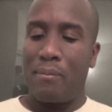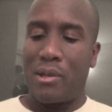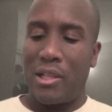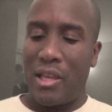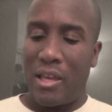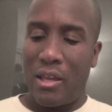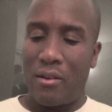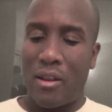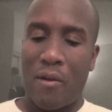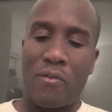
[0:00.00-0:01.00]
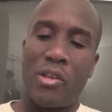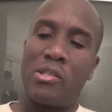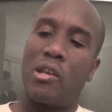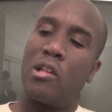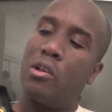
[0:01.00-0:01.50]
clean, everything's
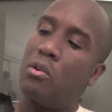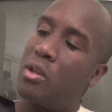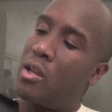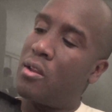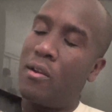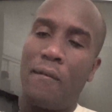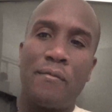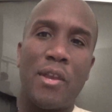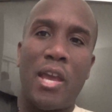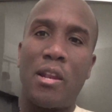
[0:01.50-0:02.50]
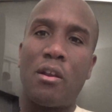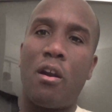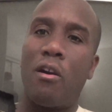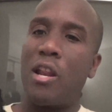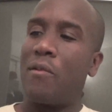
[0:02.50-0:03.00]
included, the hint
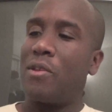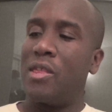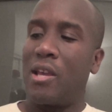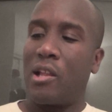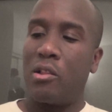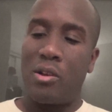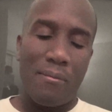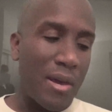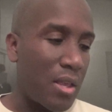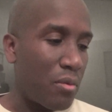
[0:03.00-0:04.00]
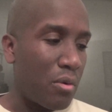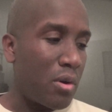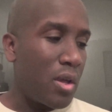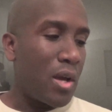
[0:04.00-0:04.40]
card, everything, including the manual.